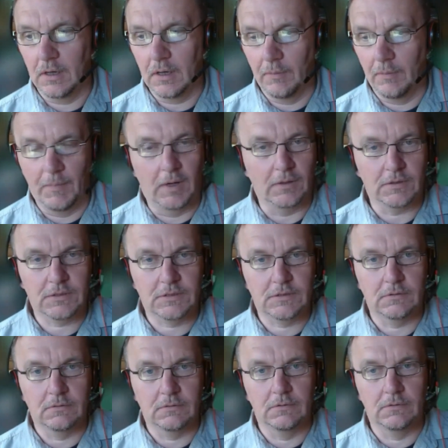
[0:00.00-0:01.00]

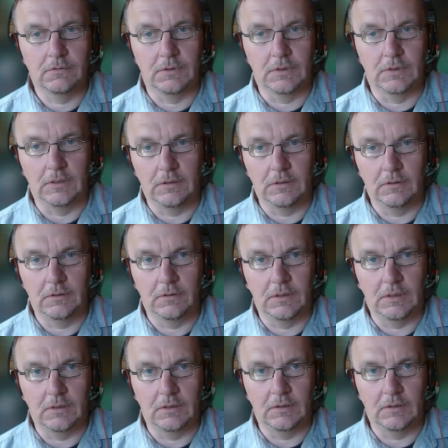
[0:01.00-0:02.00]
amongst the
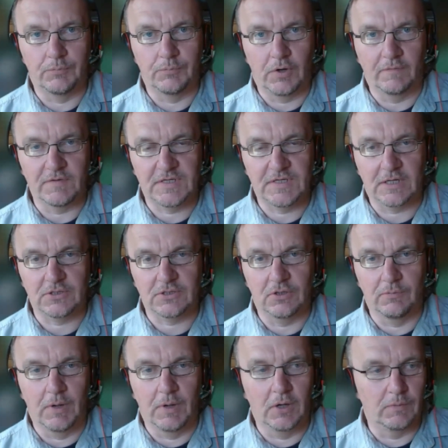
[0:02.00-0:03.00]
private sector
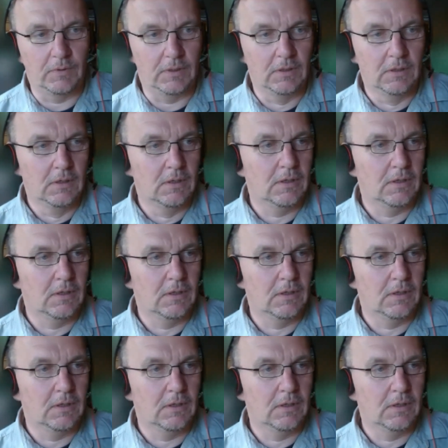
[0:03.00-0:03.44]
at the moment